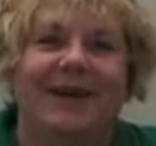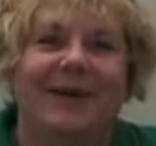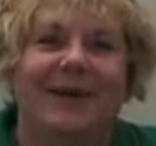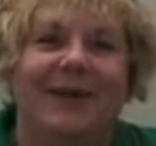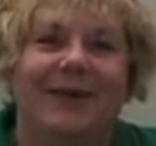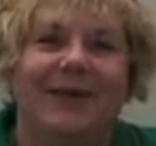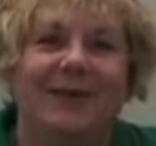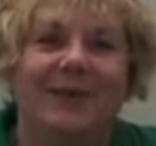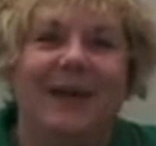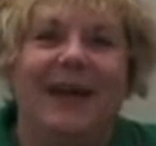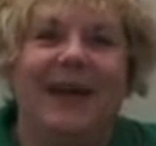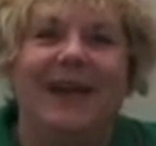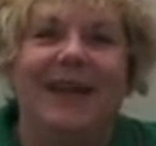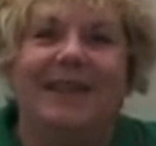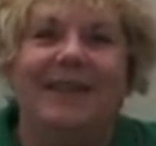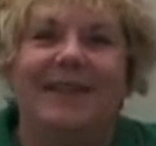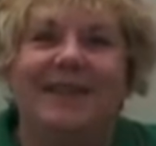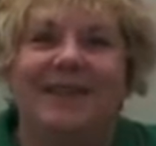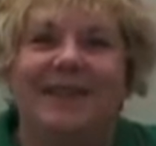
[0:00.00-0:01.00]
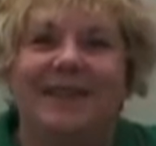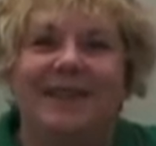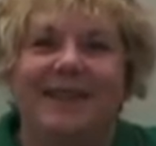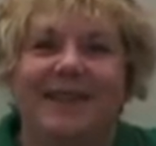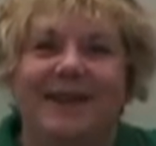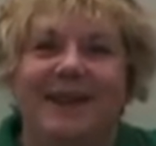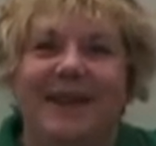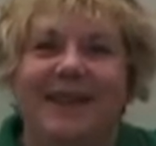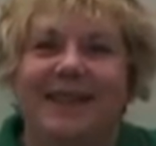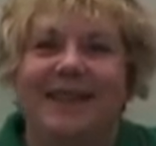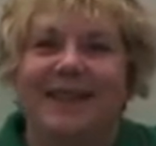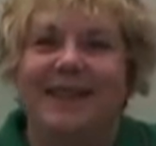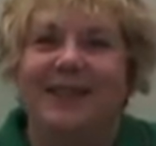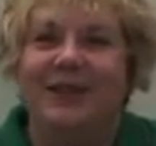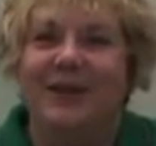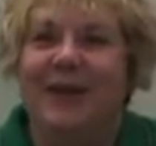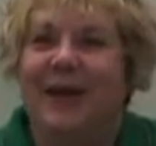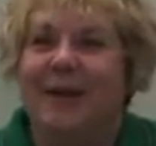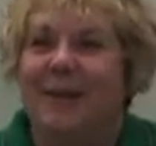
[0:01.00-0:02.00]
which means that didn't
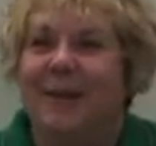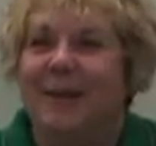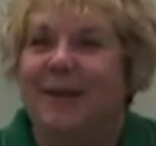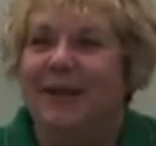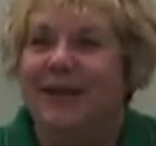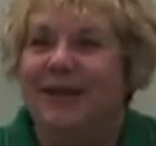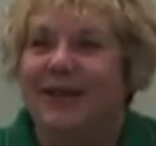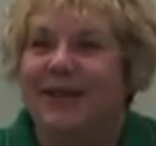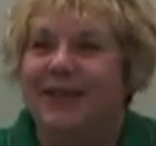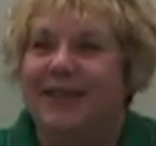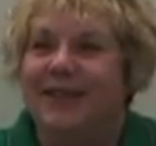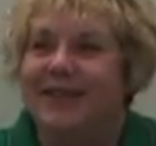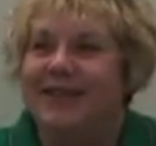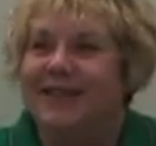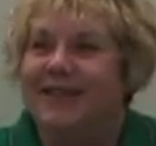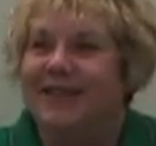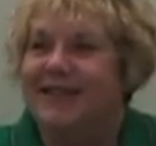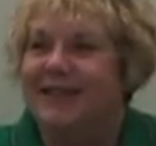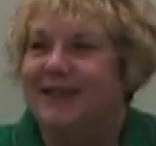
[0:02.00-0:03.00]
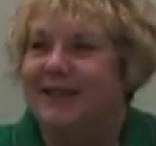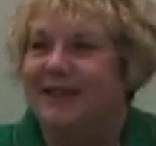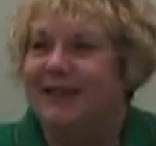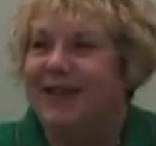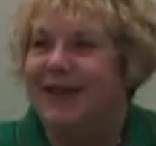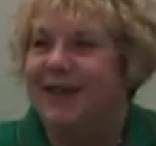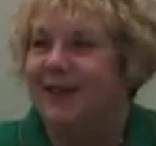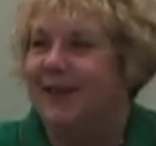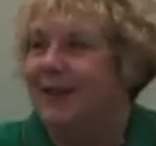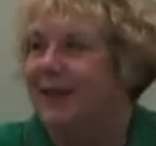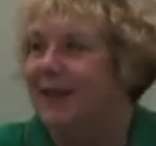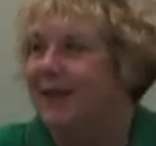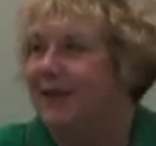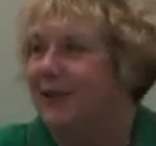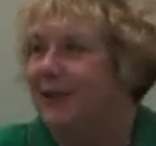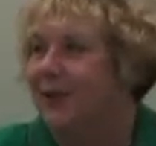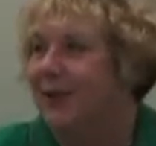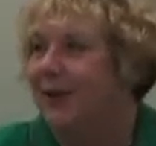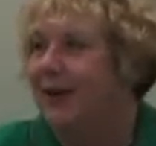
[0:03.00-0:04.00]
do him a bit of good because he's still deader than a
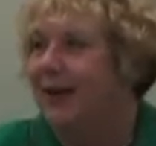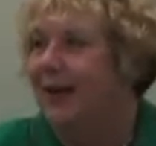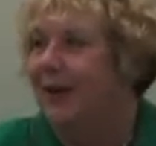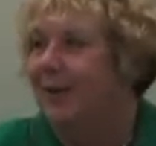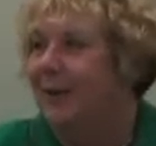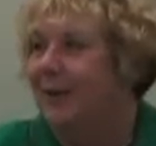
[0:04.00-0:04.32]
doornail,